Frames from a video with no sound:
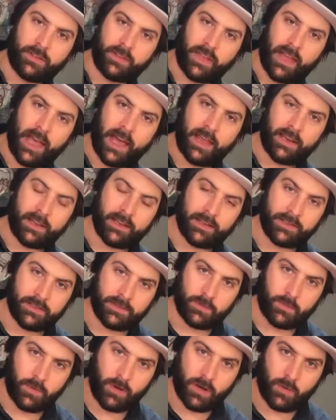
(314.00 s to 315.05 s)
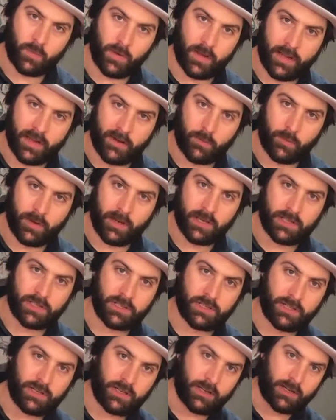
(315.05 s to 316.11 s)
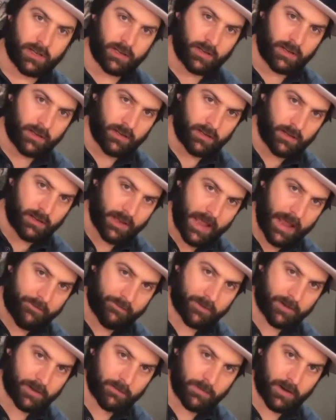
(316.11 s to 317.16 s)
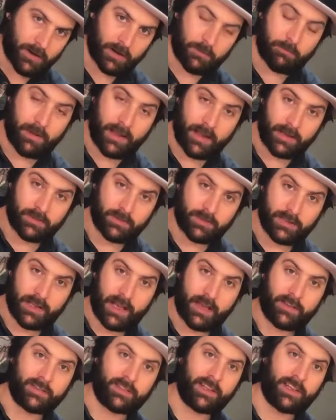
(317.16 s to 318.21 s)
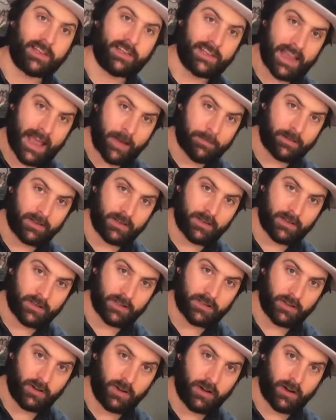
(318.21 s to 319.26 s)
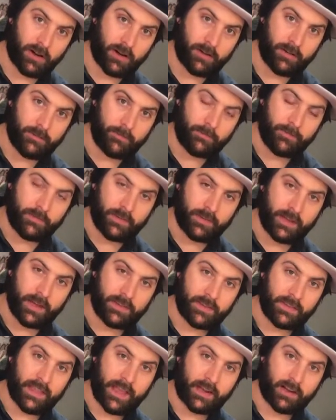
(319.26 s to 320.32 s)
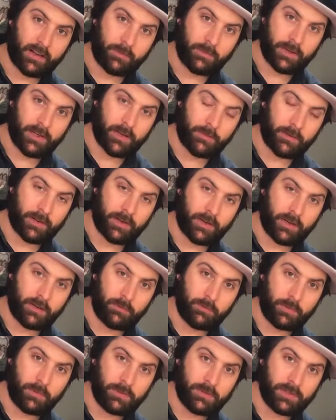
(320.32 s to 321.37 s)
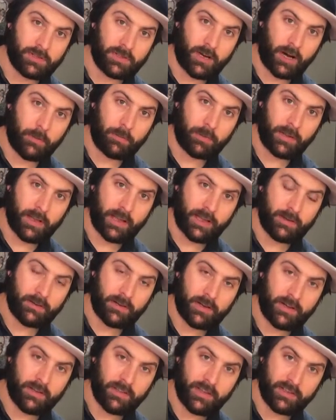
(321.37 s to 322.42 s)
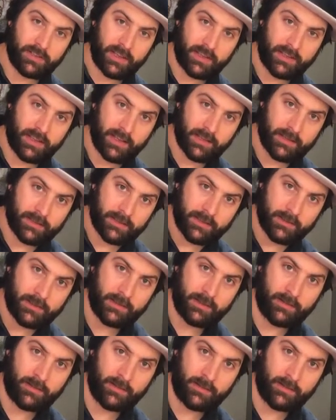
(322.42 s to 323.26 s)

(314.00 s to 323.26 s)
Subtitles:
that is one way in which African American banjo styles got adapted to the guitar. And then that could become blues guitar playing. You could hear things like this.